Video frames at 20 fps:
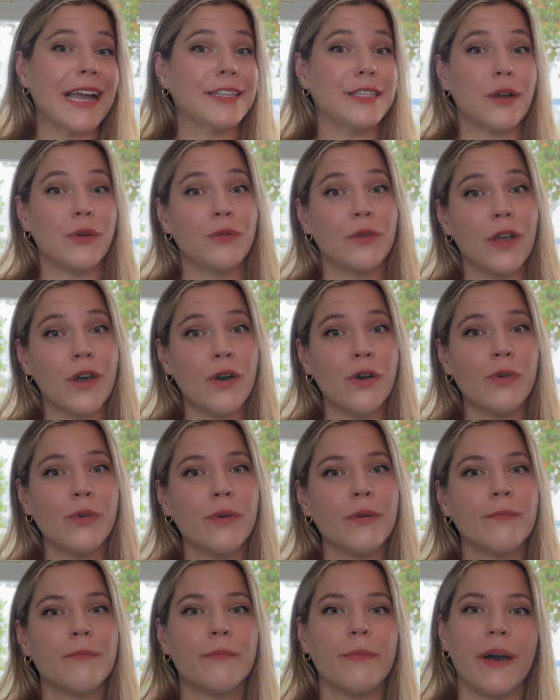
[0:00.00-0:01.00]
don't
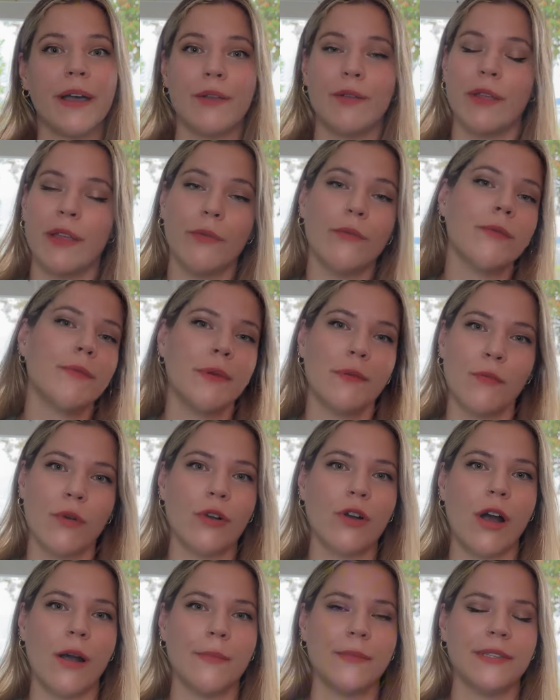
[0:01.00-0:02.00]
know, but it would be
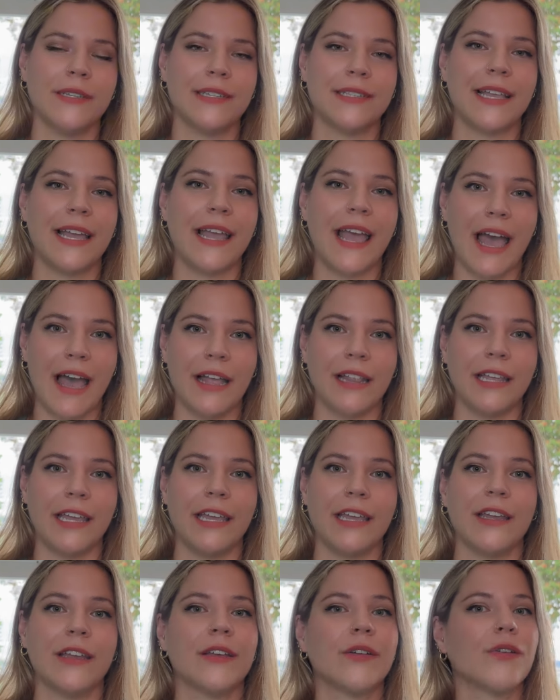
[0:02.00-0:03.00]
more common to say
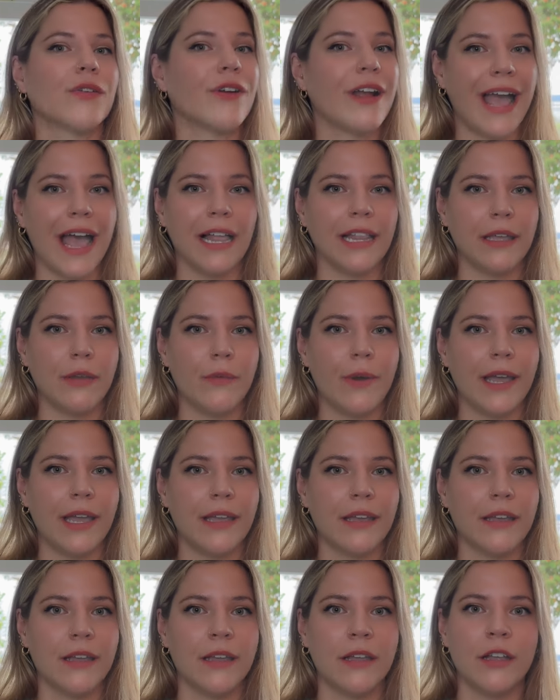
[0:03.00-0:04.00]
alley or
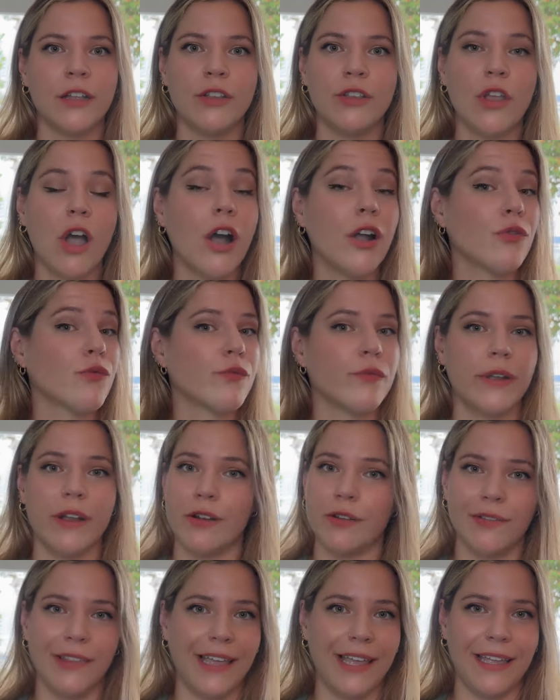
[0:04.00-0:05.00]
alleyway, not
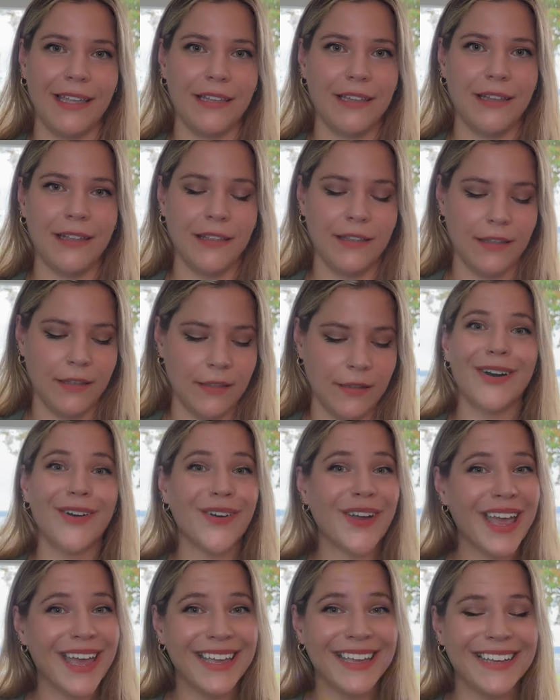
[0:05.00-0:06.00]
rear lane.
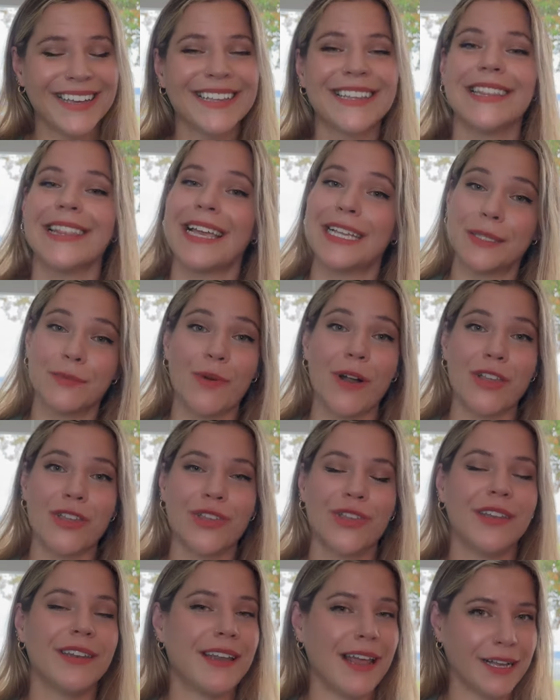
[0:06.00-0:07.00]
Okay, let's watch
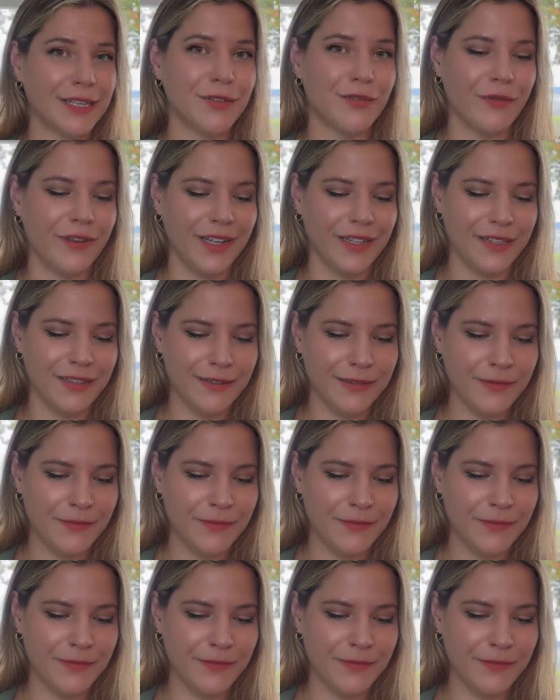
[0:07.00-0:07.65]
the next reel.